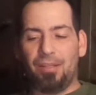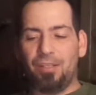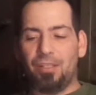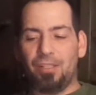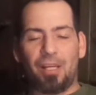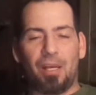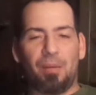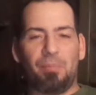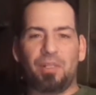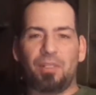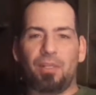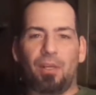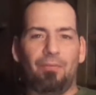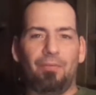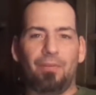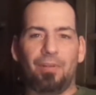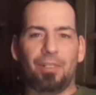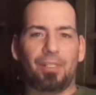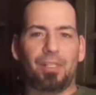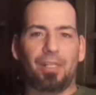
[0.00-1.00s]
just got myself
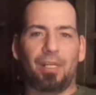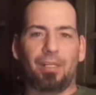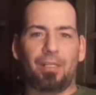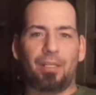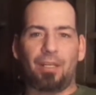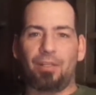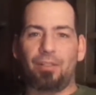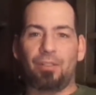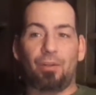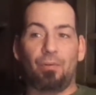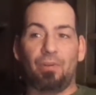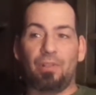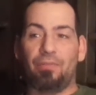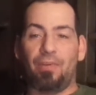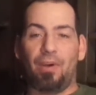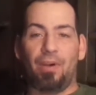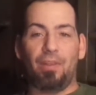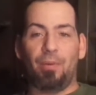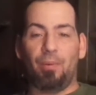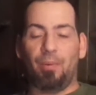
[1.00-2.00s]
into snakes. I just always
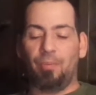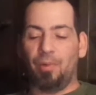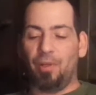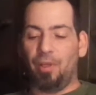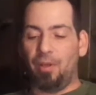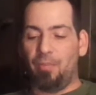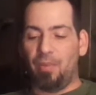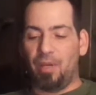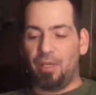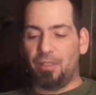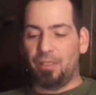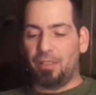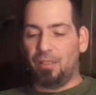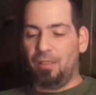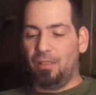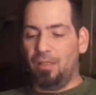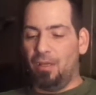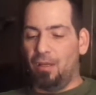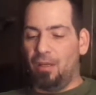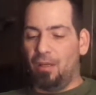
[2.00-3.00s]
found them really amazing.
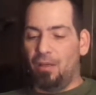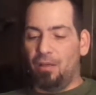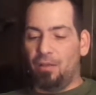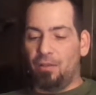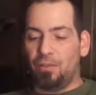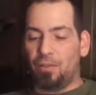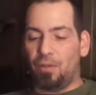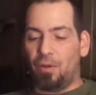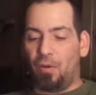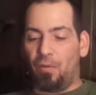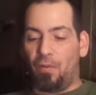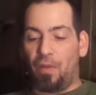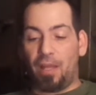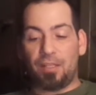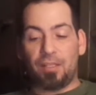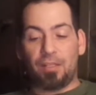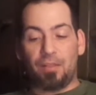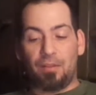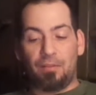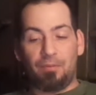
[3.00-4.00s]
So
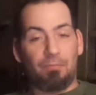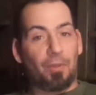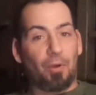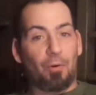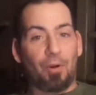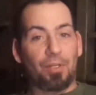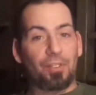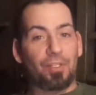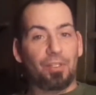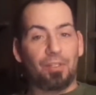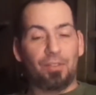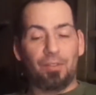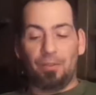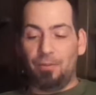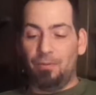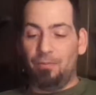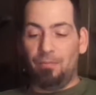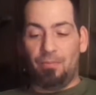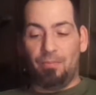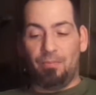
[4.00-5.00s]
that's the question
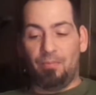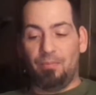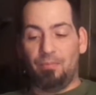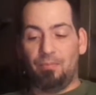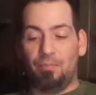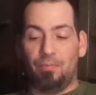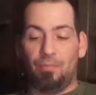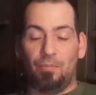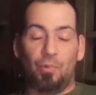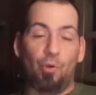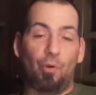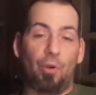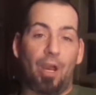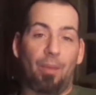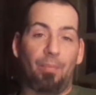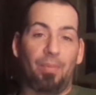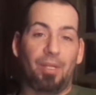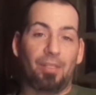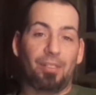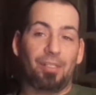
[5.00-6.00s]
to who
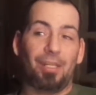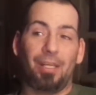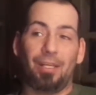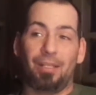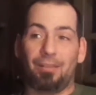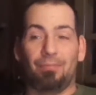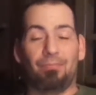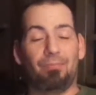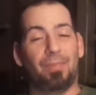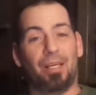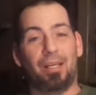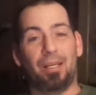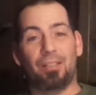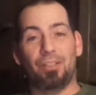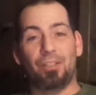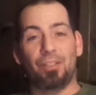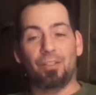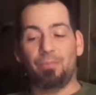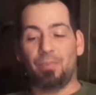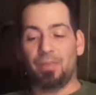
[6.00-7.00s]
got me into snakes. I
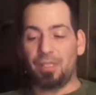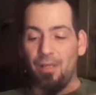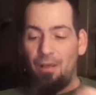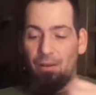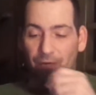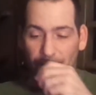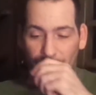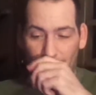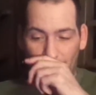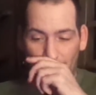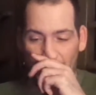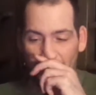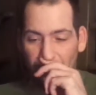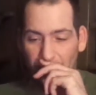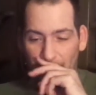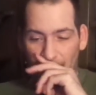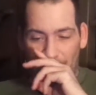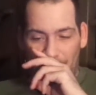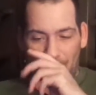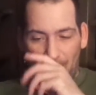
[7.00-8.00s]
guess just myself.
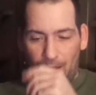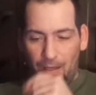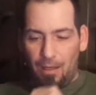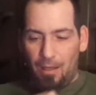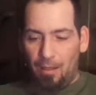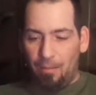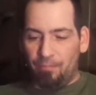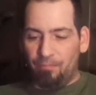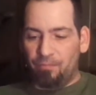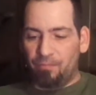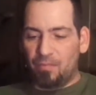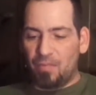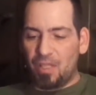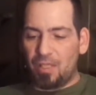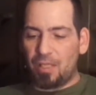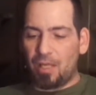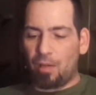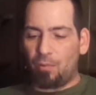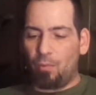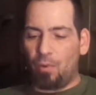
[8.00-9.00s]

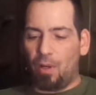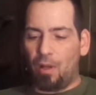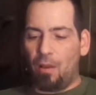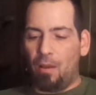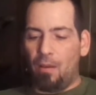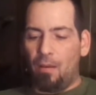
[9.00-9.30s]
Second one,